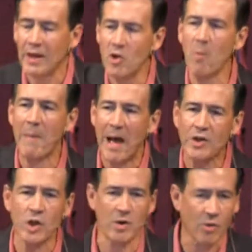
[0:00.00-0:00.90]
Can you
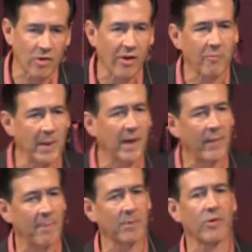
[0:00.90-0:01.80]
imagine yourself being
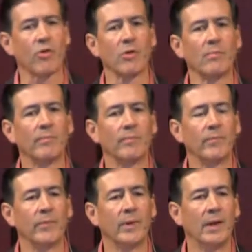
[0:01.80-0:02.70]
in that position?
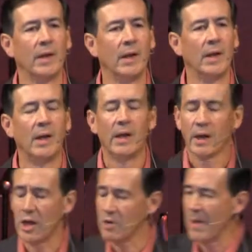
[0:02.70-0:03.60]

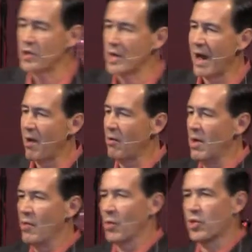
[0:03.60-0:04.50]
Can you imagine how
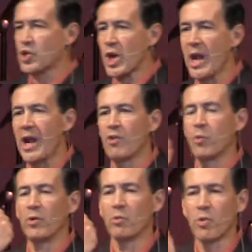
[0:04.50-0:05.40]
those
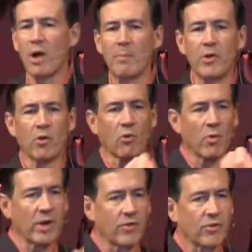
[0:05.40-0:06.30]
chains would rub your
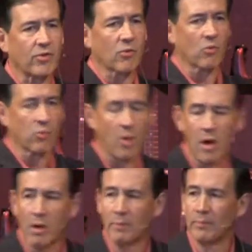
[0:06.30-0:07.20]
wrists
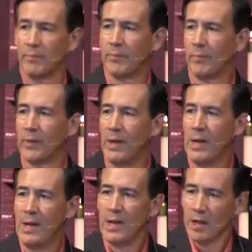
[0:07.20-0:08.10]
raw?
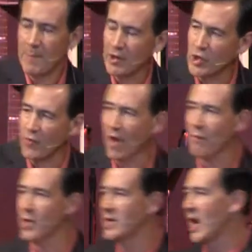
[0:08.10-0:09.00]
Can you imagine if
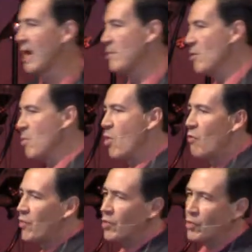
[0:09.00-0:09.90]
every time you
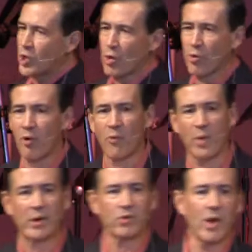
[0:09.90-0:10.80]
move or you turn over
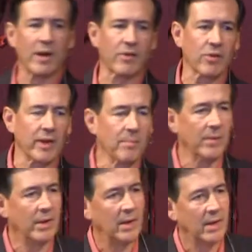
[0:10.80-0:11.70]
when you're trying to sleep,
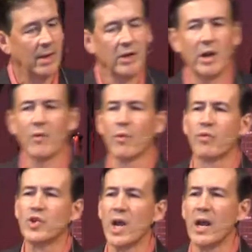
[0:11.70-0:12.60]
you hear
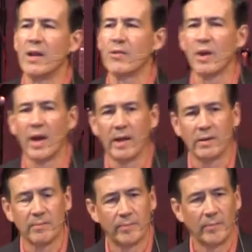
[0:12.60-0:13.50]
those chains clank?